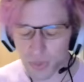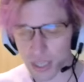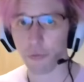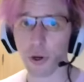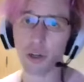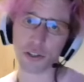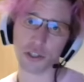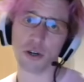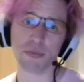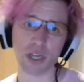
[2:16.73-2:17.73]
If we look to
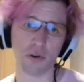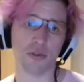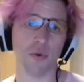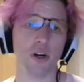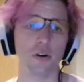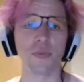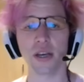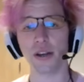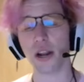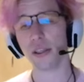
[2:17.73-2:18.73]
crypto as well,
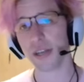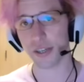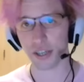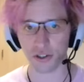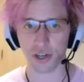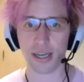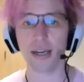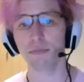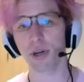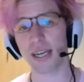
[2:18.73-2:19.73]
another industry
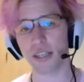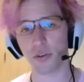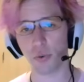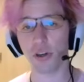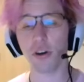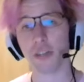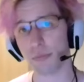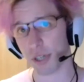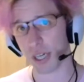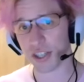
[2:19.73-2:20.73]
praised with lofty
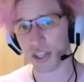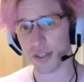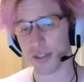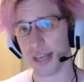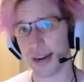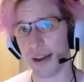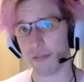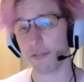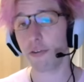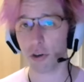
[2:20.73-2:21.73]
predictions that have
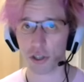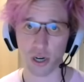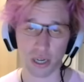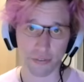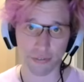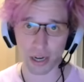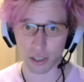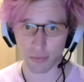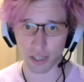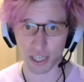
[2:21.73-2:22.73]
unfortunately failed
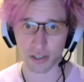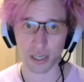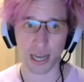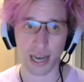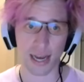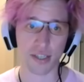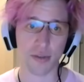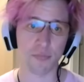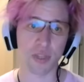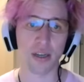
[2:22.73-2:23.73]
to materialize.
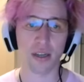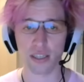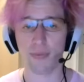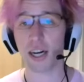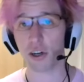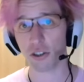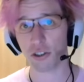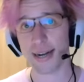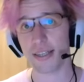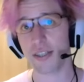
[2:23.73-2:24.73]
Smart
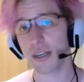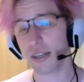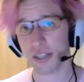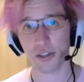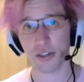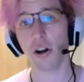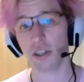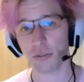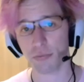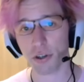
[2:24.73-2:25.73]
contracts,
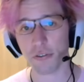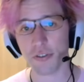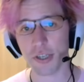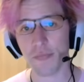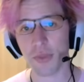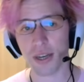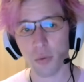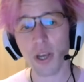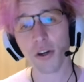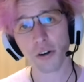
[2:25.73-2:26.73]
zero-knowledge proofs,
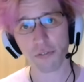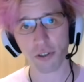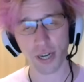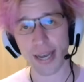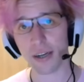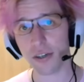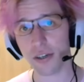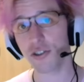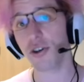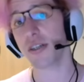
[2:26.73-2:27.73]
we could have created
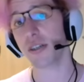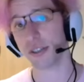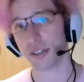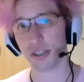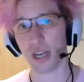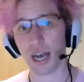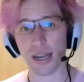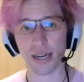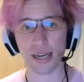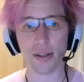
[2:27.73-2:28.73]
a trustless
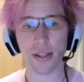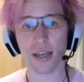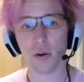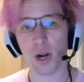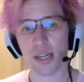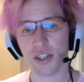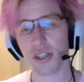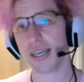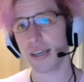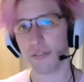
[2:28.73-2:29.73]
society where,
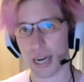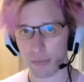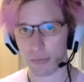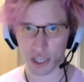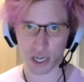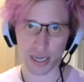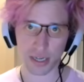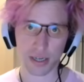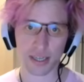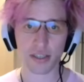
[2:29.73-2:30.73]
just like a vending
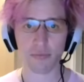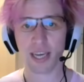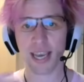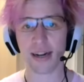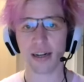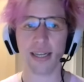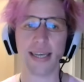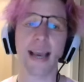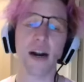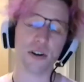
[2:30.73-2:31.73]
machine, it's mechanically
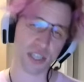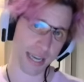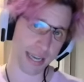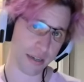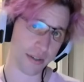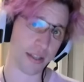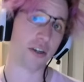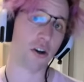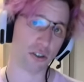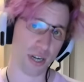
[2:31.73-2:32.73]
guaranteed that the
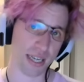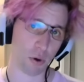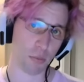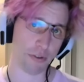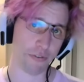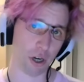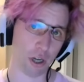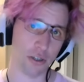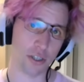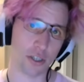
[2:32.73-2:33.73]
contract will be
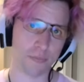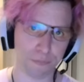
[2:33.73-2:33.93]
followed.